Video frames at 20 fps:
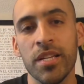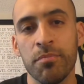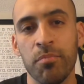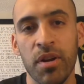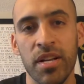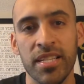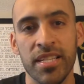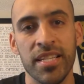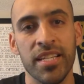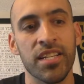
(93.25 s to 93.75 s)

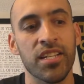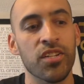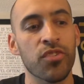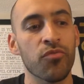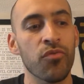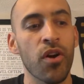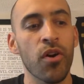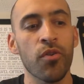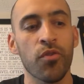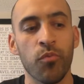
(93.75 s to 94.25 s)
President of
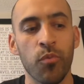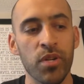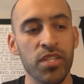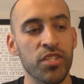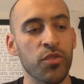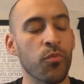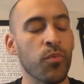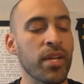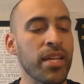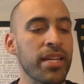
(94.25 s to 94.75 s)
Growth once
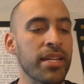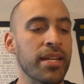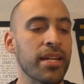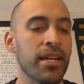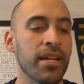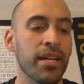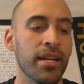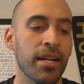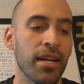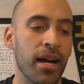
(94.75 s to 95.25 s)
a week.
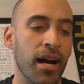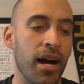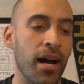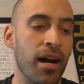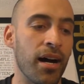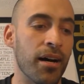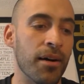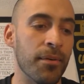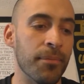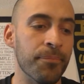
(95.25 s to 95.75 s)

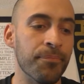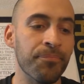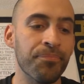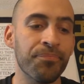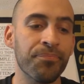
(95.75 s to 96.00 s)
So